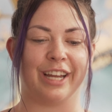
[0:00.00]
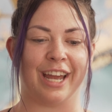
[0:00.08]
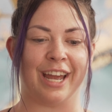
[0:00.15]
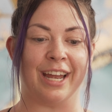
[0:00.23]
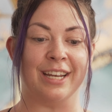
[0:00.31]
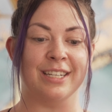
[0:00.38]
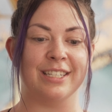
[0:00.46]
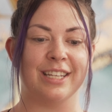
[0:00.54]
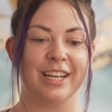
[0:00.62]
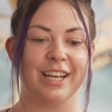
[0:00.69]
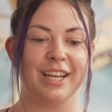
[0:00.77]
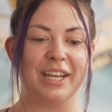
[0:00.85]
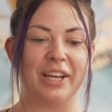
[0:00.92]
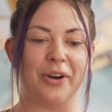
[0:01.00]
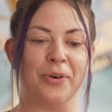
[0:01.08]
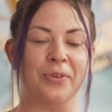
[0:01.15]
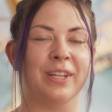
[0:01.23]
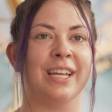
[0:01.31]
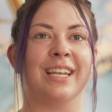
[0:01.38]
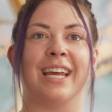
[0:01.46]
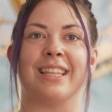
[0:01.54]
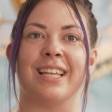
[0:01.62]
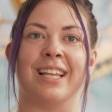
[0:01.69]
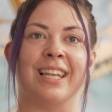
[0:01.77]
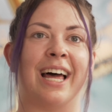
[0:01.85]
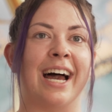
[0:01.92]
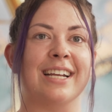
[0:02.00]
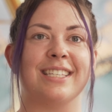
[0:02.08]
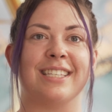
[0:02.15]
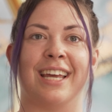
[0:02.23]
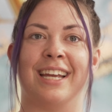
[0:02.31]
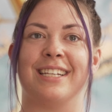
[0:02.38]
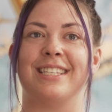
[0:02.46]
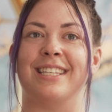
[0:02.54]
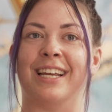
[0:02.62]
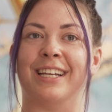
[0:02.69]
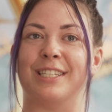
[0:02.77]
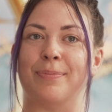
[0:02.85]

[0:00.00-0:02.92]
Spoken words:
And only in like the last like 6